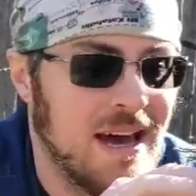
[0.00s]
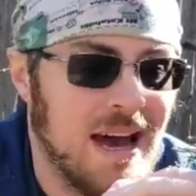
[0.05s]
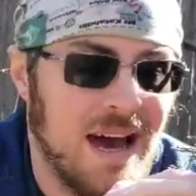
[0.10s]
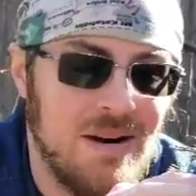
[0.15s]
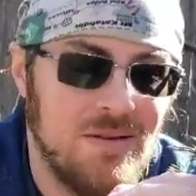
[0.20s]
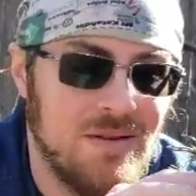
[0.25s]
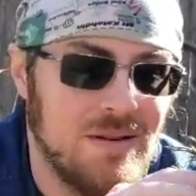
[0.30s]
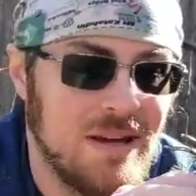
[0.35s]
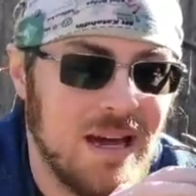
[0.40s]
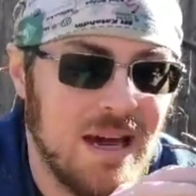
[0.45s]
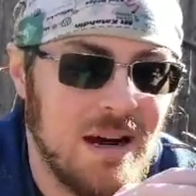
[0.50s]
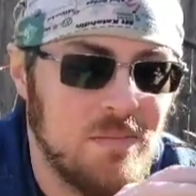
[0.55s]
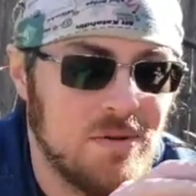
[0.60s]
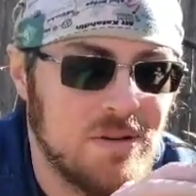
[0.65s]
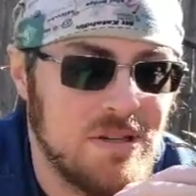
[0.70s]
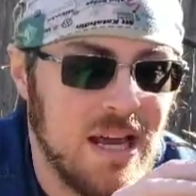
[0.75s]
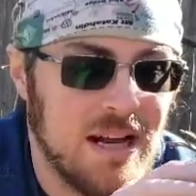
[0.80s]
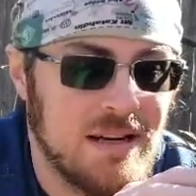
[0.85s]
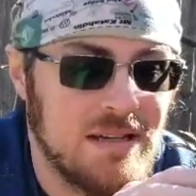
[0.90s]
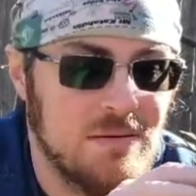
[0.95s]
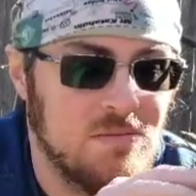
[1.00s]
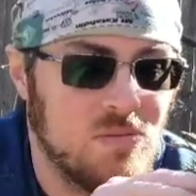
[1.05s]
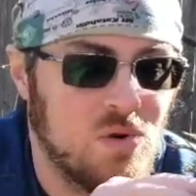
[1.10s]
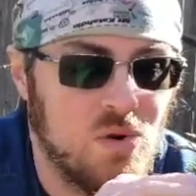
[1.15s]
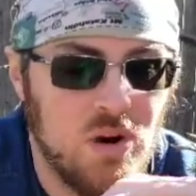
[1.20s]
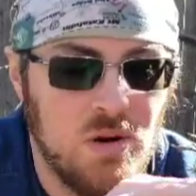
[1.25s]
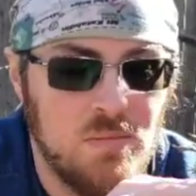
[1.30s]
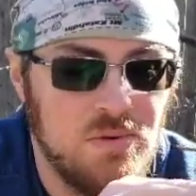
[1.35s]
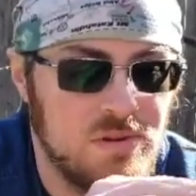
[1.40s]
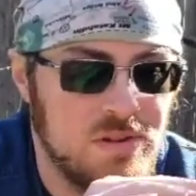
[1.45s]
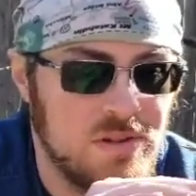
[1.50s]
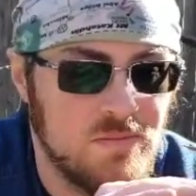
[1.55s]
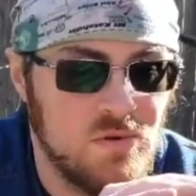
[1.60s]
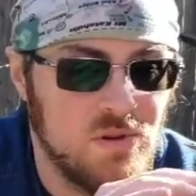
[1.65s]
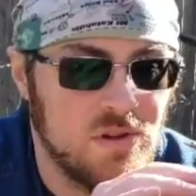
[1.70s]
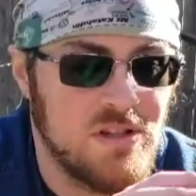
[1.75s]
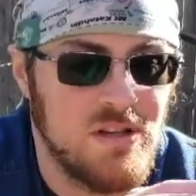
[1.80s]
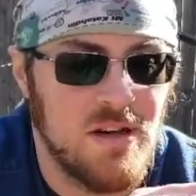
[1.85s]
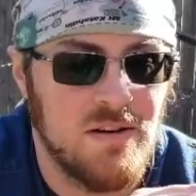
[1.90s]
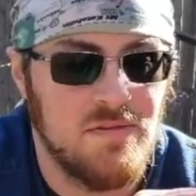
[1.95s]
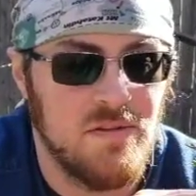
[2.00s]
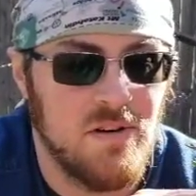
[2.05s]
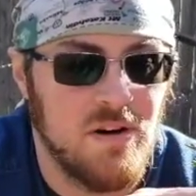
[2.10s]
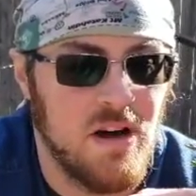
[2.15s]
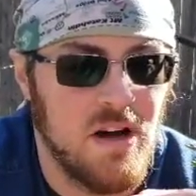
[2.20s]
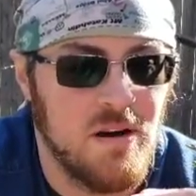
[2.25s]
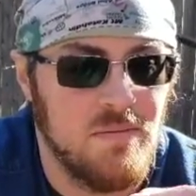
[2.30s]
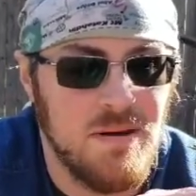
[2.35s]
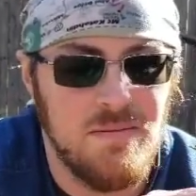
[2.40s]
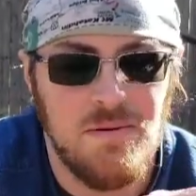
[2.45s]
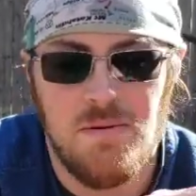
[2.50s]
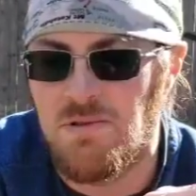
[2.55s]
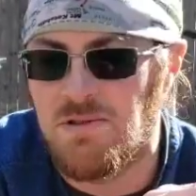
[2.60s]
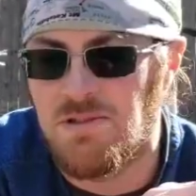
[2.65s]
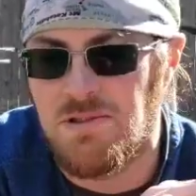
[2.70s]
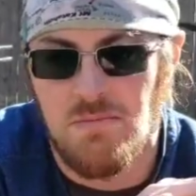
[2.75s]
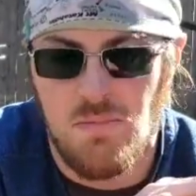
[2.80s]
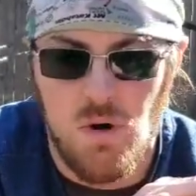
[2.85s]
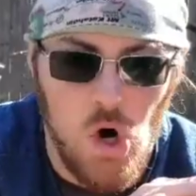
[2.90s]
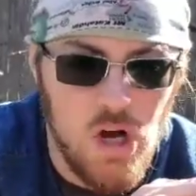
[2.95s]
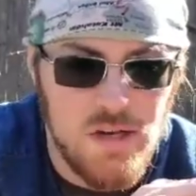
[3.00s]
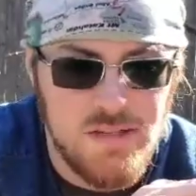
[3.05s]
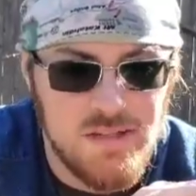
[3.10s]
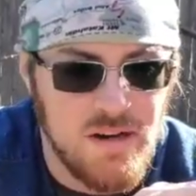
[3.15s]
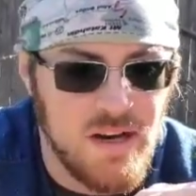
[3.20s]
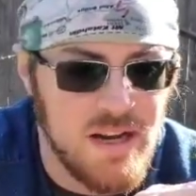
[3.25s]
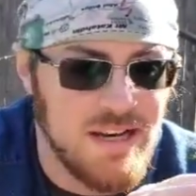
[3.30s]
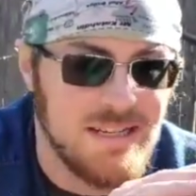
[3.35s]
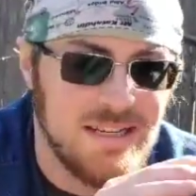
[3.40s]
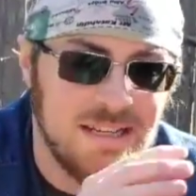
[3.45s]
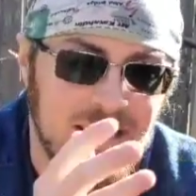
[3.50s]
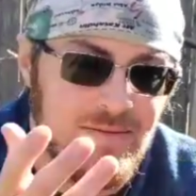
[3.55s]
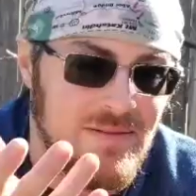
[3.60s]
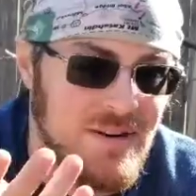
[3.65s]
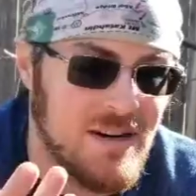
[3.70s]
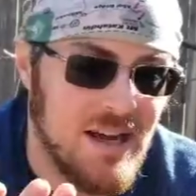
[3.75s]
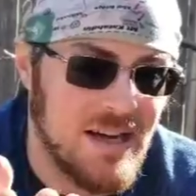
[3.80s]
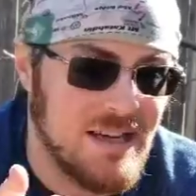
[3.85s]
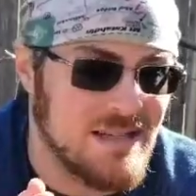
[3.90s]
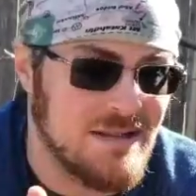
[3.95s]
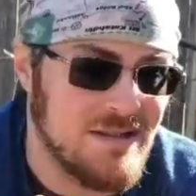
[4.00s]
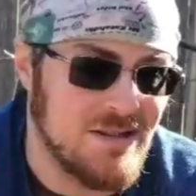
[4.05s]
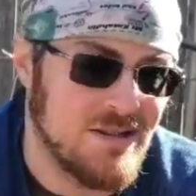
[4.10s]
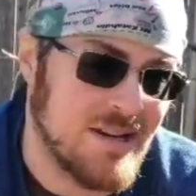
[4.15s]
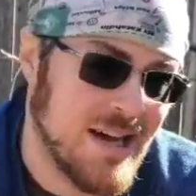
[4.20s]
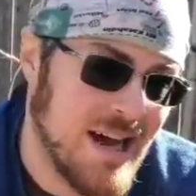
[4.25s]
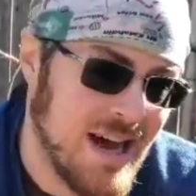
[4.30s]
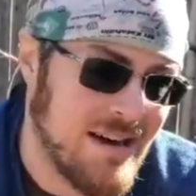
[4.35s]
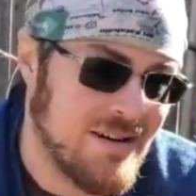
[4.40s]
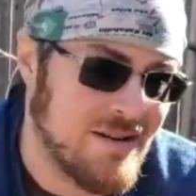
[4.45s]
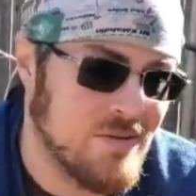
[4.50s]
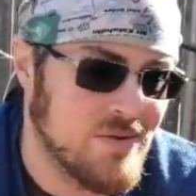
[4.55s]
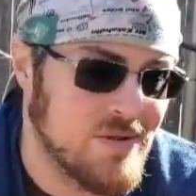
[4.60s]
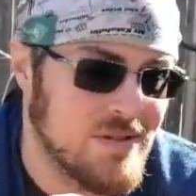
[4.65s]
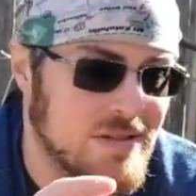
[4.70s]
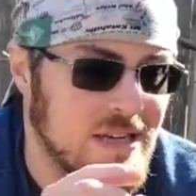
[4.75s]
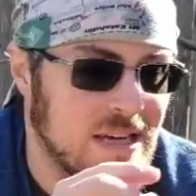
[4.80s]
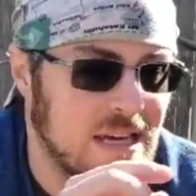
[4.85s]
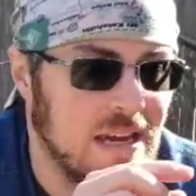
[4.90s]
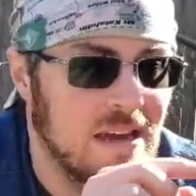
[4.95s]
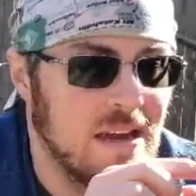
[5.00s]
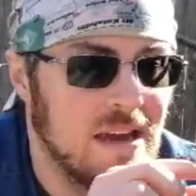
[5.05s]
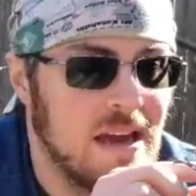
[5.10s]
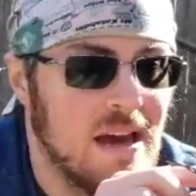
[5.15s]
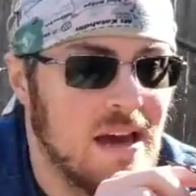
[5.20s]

I really got to protect it more, put some more stuff on, maybe put some moss on it to give it a nice look. I don't know, we'll see.